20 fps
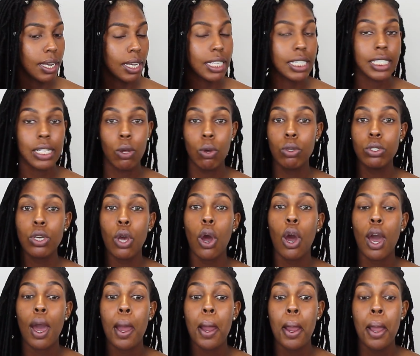Because those
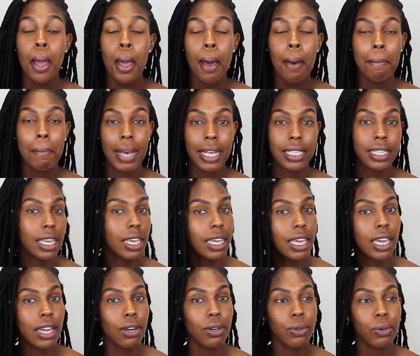are my
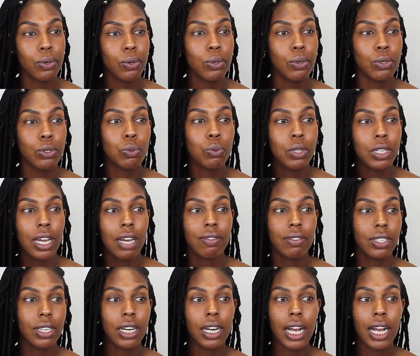skincare goals whenever